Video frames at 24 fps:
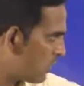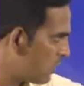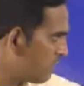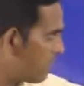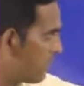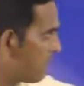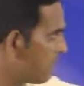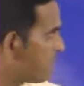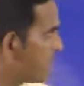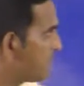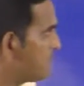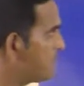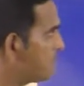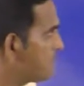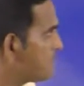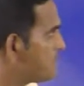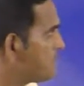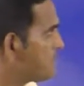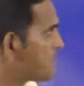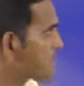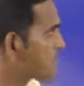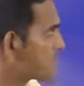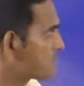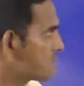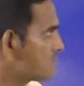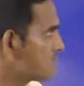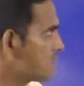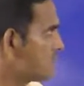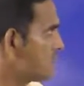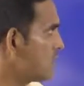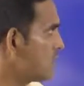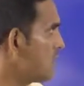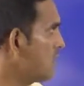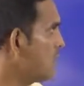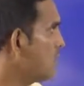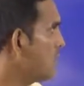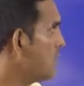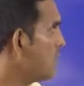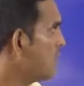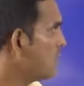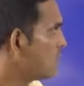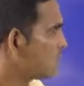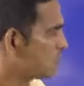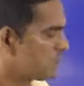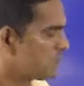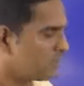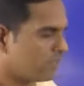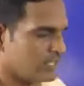one by one.
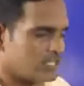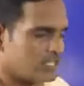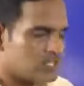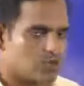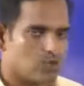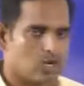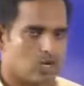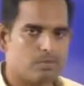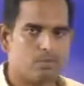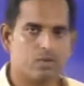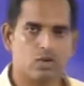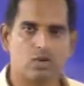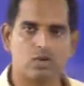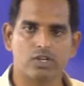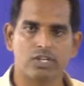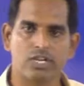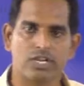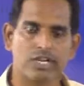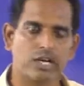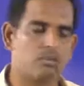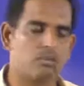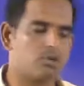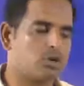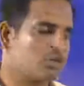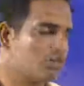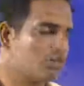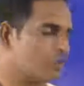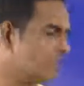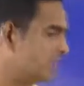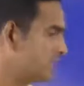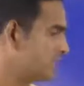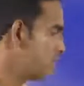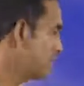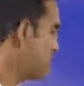So first we will be looking about what